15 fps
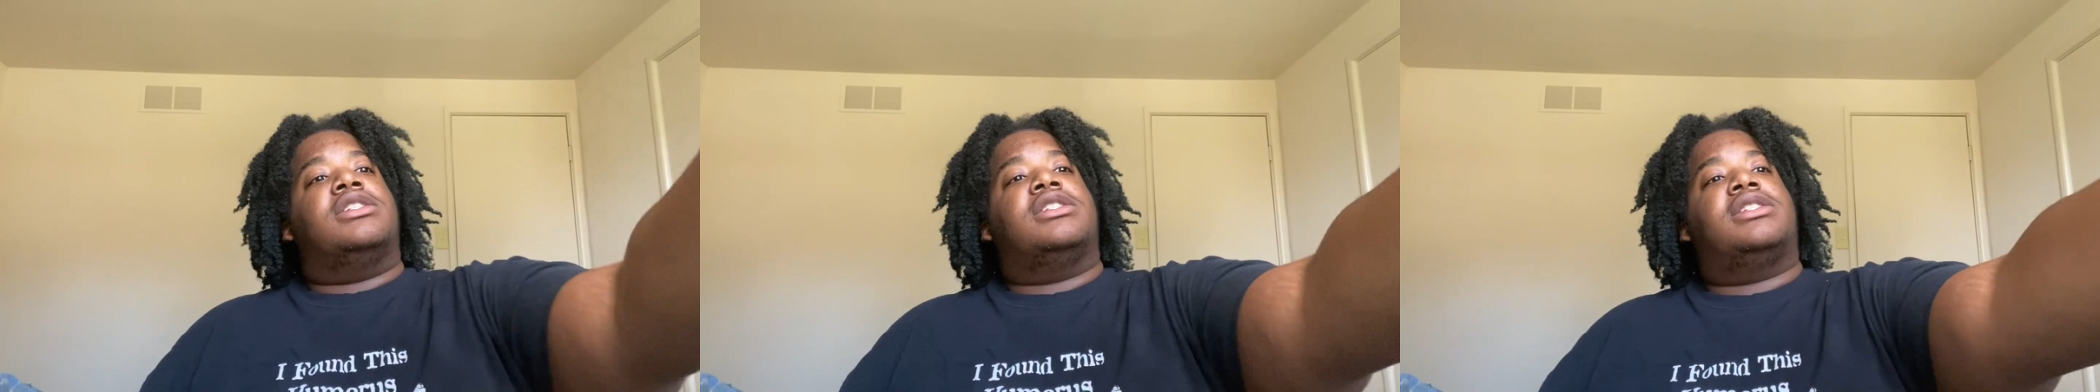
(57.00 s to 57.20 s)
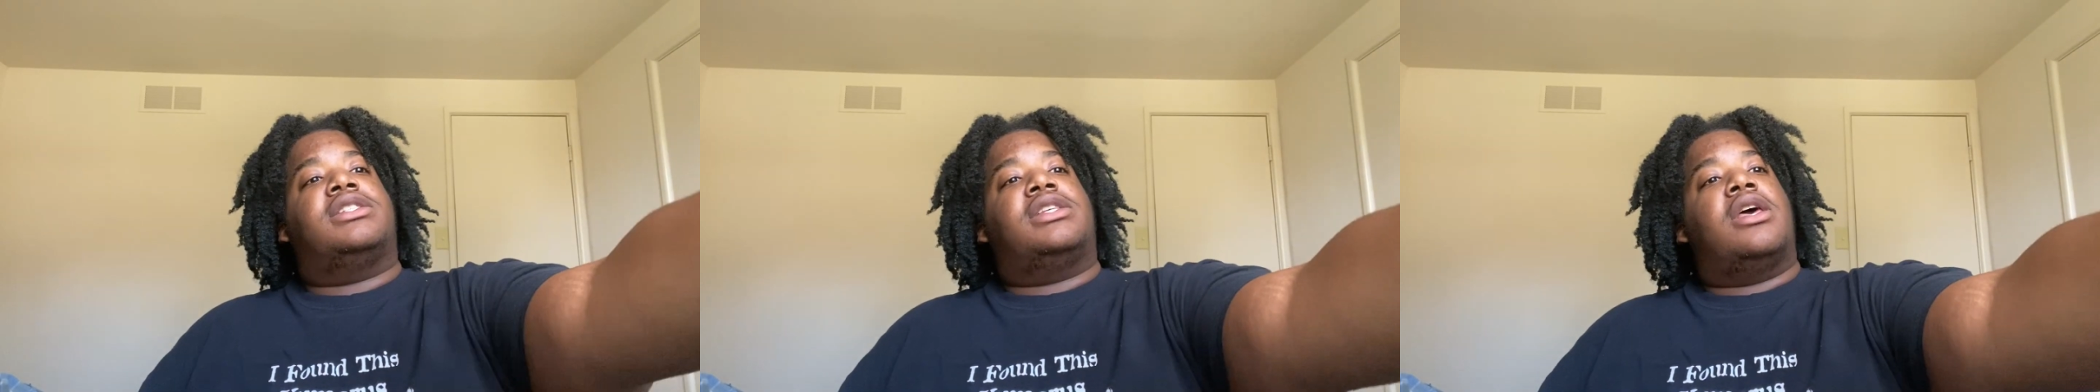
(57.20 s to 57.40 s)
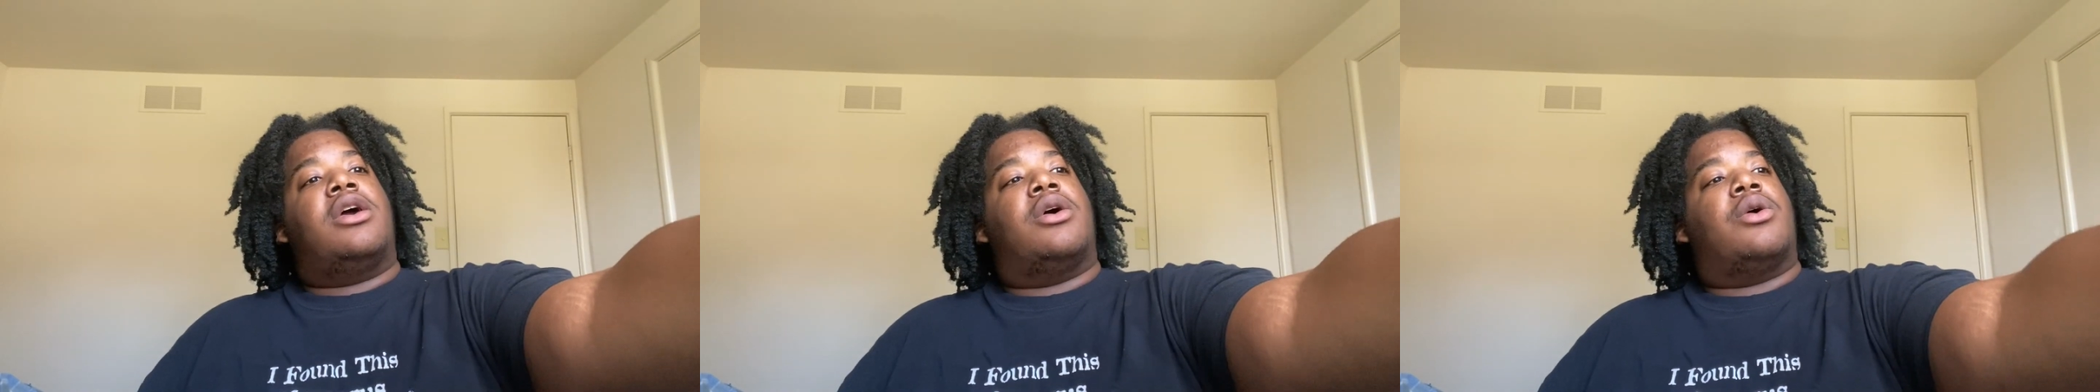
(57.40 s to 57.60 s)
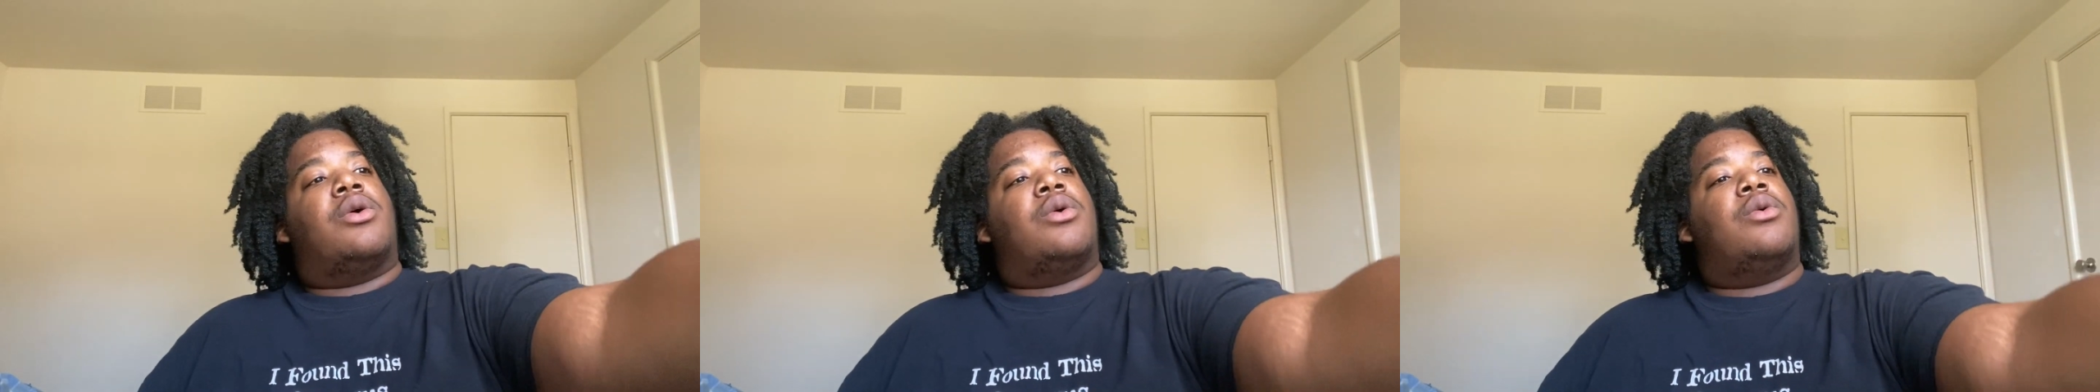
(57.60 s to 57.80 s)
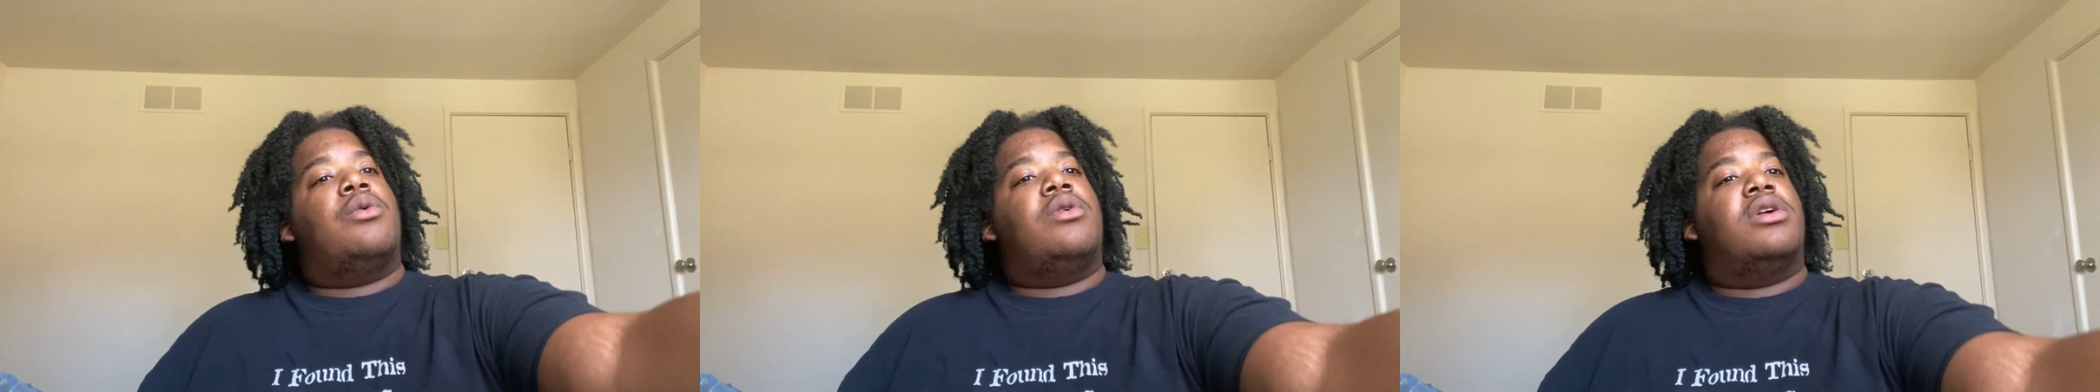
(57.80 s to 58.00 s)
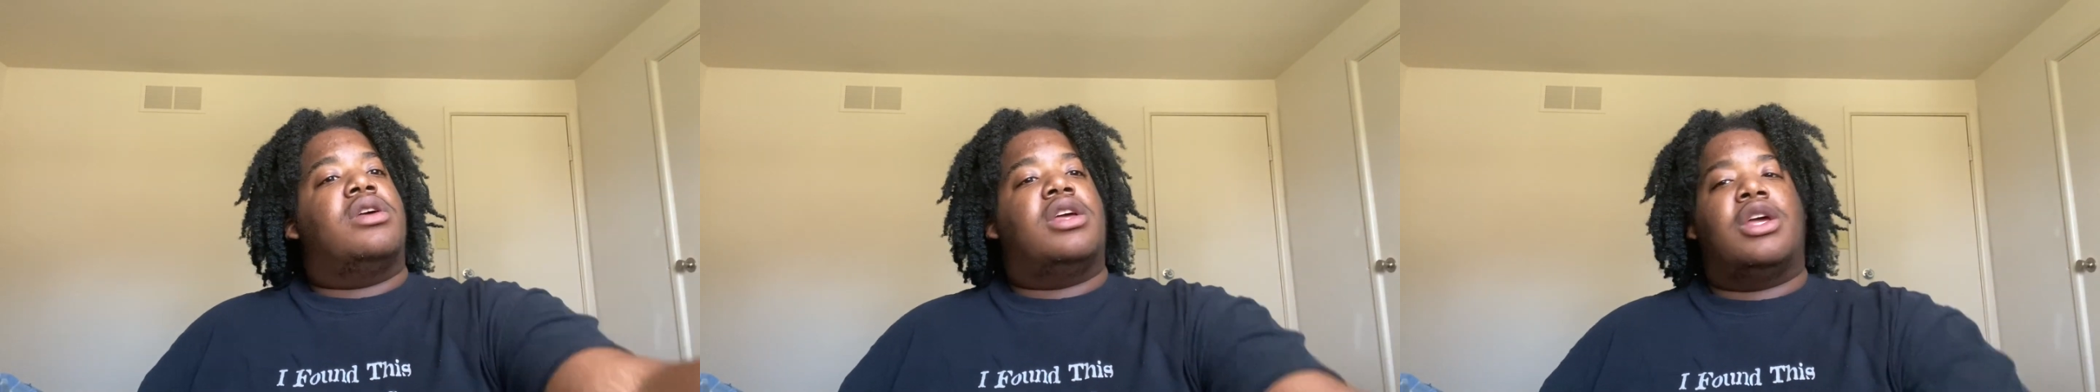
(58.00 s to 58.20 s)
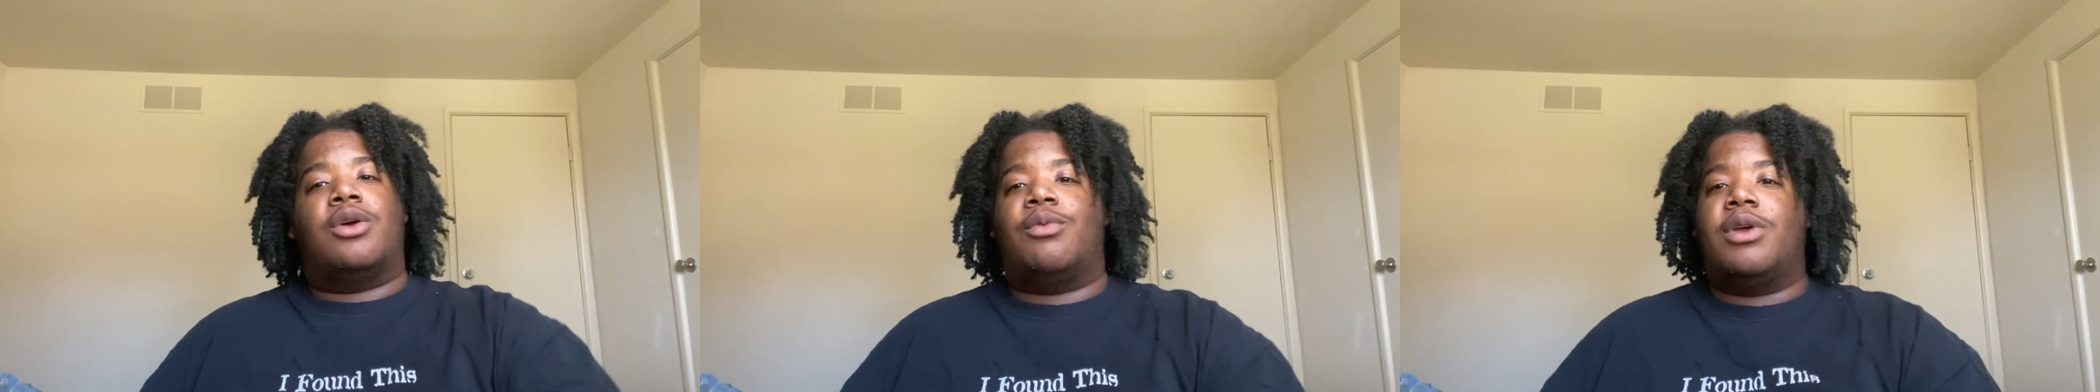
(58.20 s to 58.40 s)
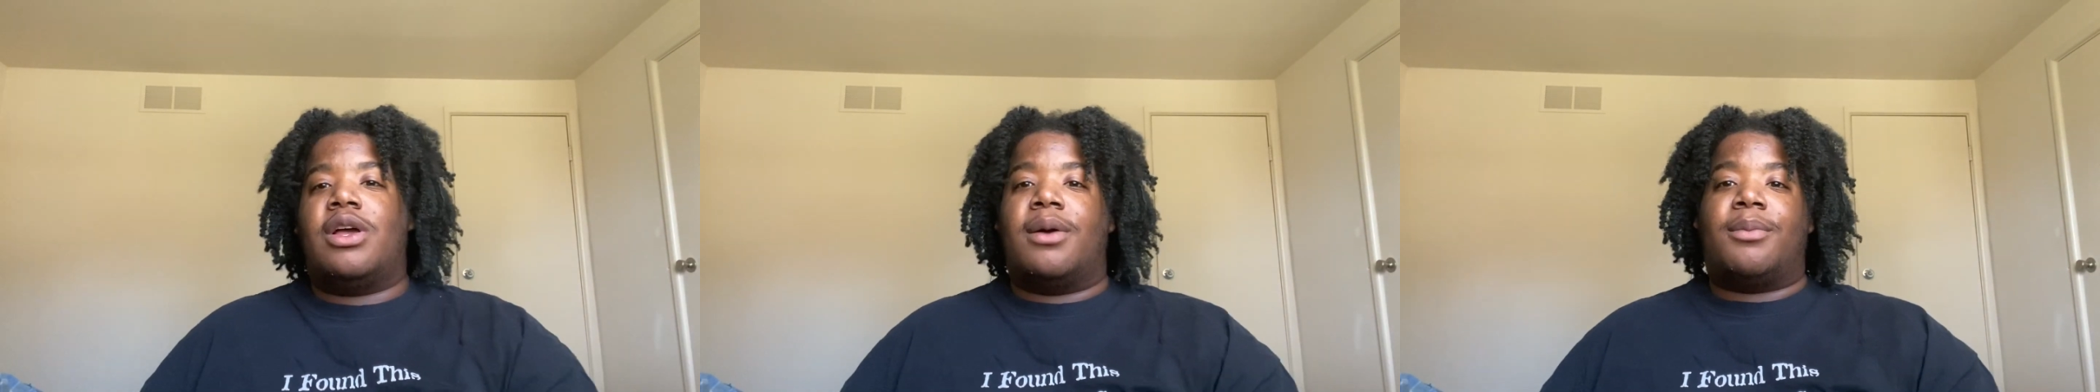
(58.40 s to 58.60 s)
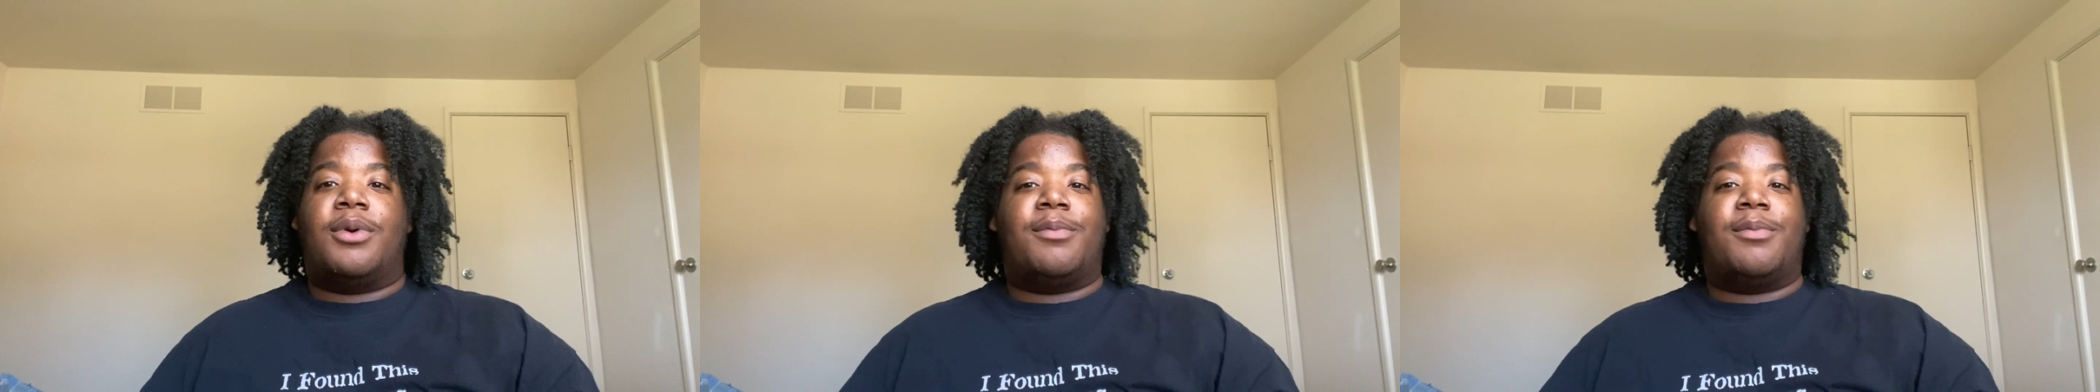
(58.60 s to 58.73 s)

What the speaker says: So we're